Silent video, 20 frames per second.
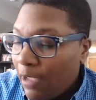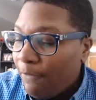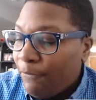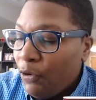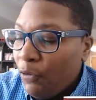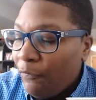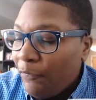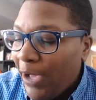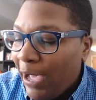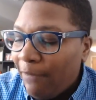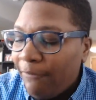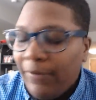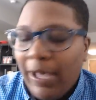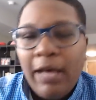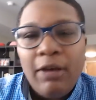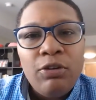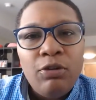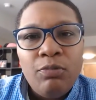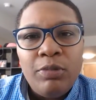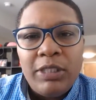if you found
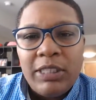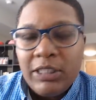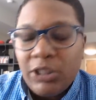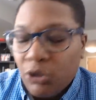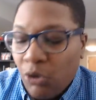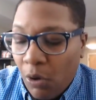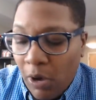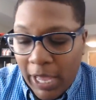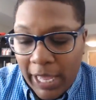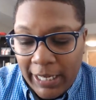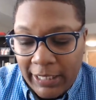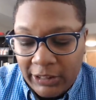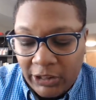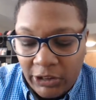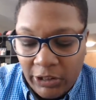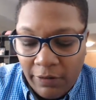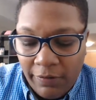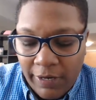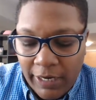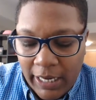value with this, go ahead and
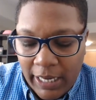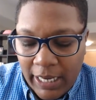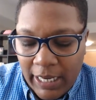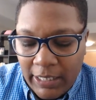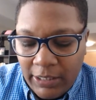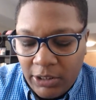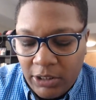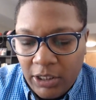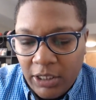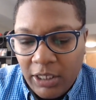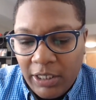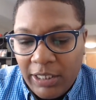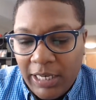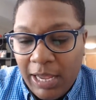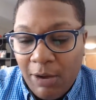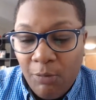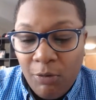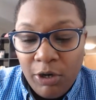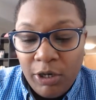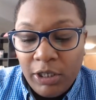share it into your
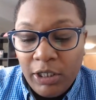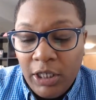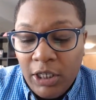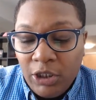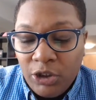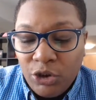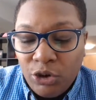network.